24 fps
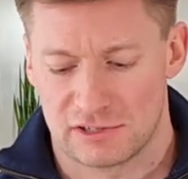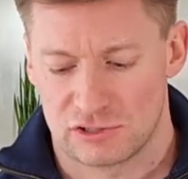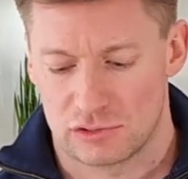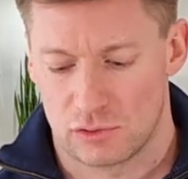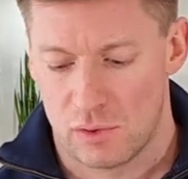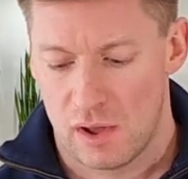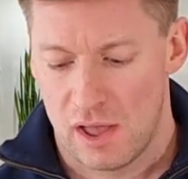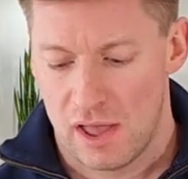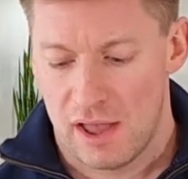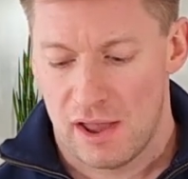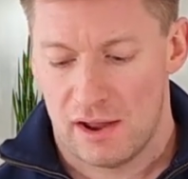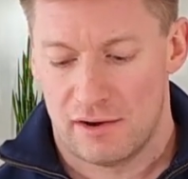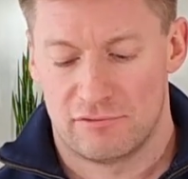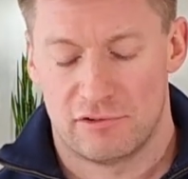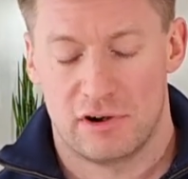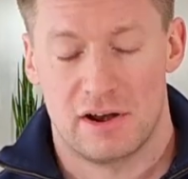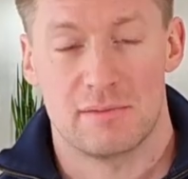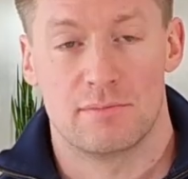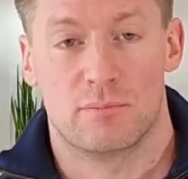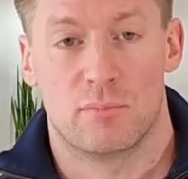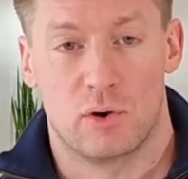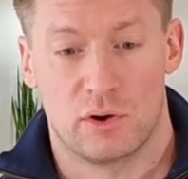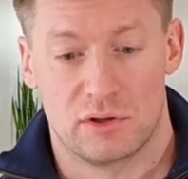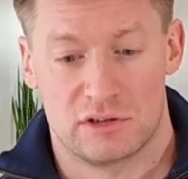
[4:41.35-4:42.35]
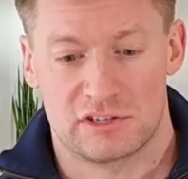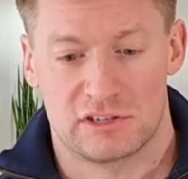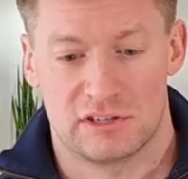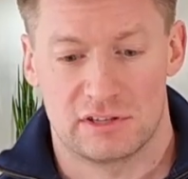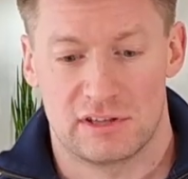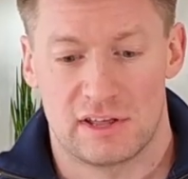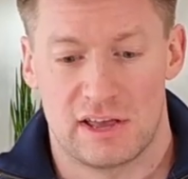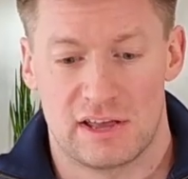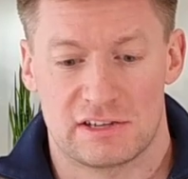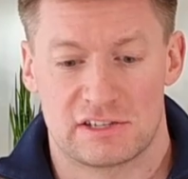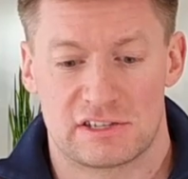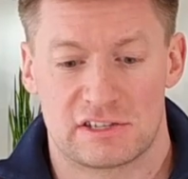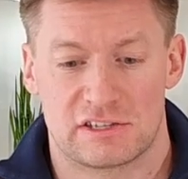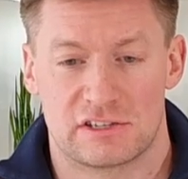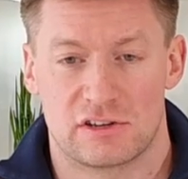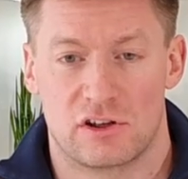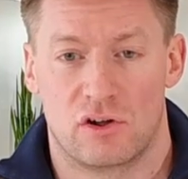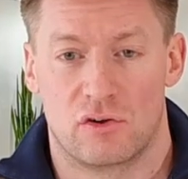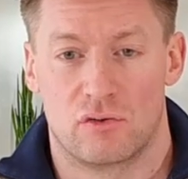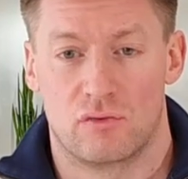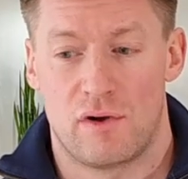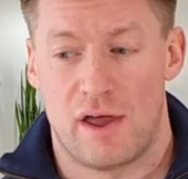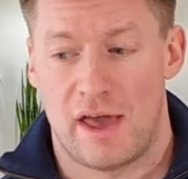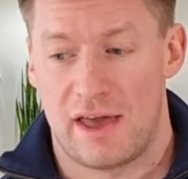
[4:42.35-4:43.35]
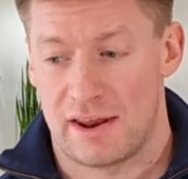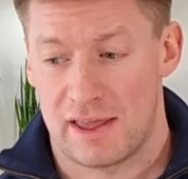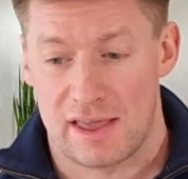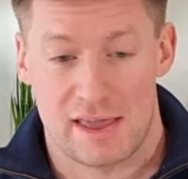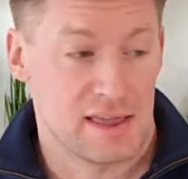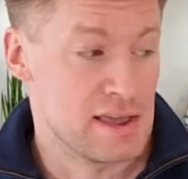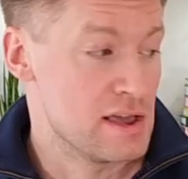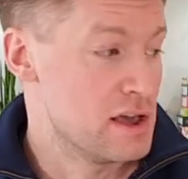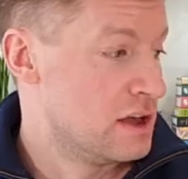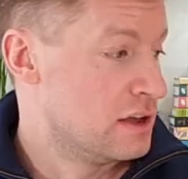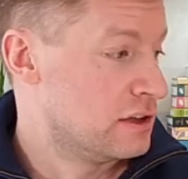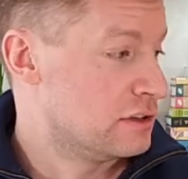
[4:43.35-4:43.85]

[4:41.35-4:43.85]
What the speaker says: So I've really moistened this already